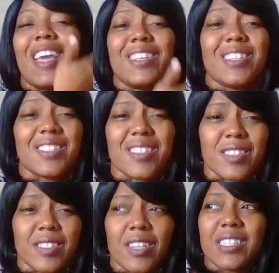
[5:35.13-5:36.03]
And then it's
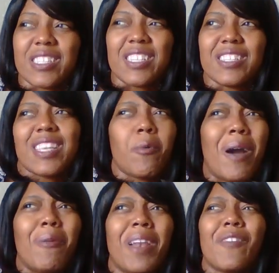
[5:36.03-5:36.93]
disgusting. It's like,
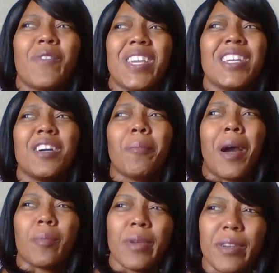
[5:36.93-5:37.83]
why would I feed him
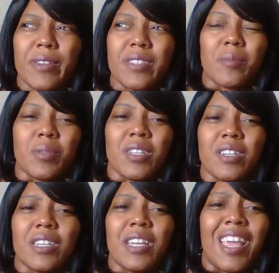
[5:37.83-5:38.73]
my period
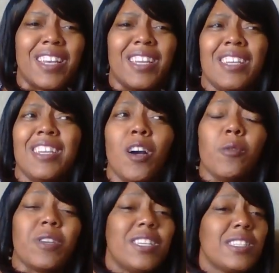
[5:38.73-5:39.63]
blood and then he
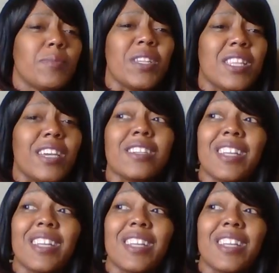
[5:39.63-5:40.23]
gonna kiss me later?